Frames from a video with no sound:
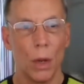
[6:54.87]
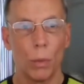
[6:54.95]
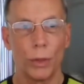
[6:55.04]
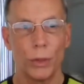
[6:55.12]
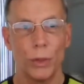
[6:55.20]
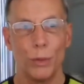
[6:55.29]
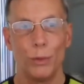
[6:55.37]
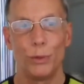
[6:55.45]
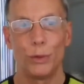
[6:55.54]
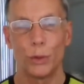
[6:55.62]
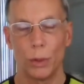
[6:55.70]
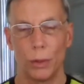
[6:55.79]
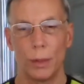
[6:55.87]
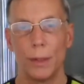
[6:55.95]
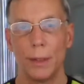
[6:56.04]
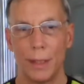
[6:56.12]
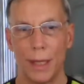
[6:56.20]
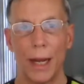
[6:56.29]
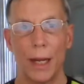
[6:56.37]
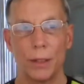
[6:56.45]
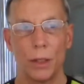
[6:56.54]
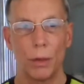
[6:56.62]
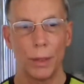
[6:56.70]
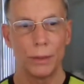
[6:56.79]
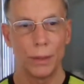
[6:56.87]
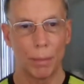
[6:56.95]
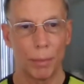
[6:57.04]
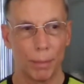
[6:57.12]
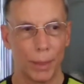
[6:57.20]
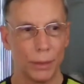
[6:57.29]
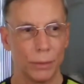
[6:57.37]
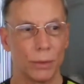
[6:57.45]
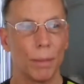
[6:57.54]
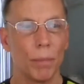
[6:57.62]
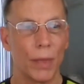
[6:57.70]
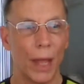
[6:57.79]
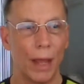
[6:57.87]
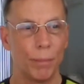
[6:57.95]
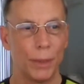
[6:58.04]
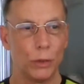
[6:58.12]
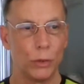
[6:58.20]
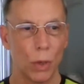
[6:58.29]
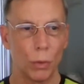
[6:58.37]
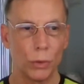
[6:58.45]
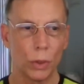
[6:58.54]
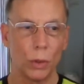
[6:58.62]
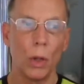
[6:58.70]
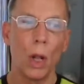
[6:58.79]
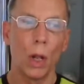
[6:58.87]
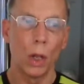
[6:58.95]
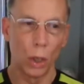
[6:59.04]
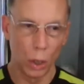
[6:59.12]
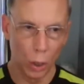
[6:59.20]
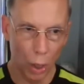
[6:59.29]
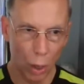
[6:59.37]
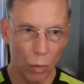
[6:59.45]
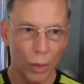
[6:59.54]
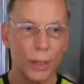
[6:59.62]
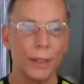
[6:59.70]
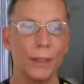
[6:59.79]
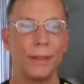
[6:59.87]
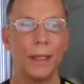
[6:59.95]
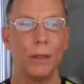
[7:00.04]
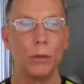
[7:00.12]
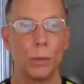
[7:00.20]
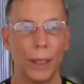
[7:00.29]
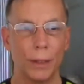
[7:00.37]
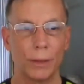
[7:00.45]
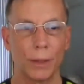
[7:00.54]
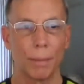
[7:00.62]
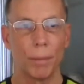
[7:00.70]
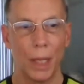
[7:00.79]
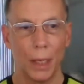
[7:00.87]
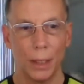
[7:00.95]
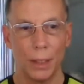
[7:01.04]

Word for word: were to use certain dietary supplements that have been shown to lower disease risk. In